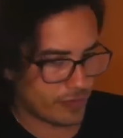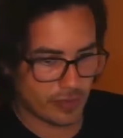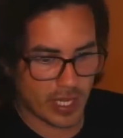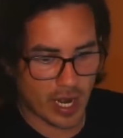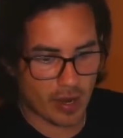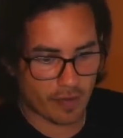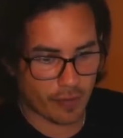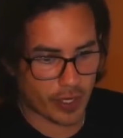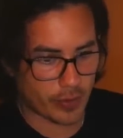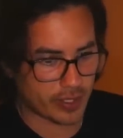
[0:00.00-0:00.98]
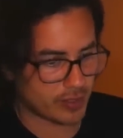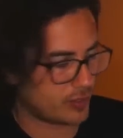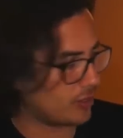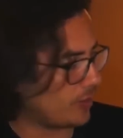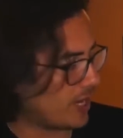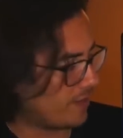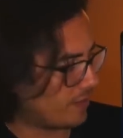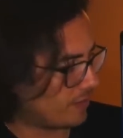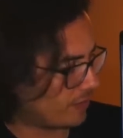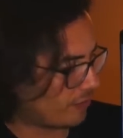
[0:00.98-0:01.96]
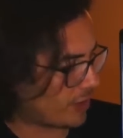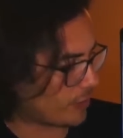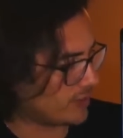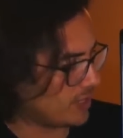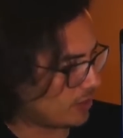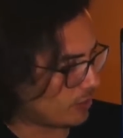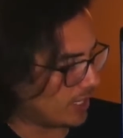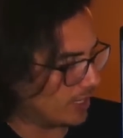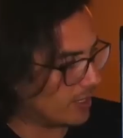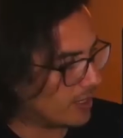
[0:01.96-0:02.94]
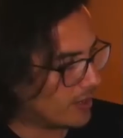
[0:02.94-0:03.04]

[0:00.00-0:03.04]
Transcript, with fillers: that are frequent. So we have frequency 3.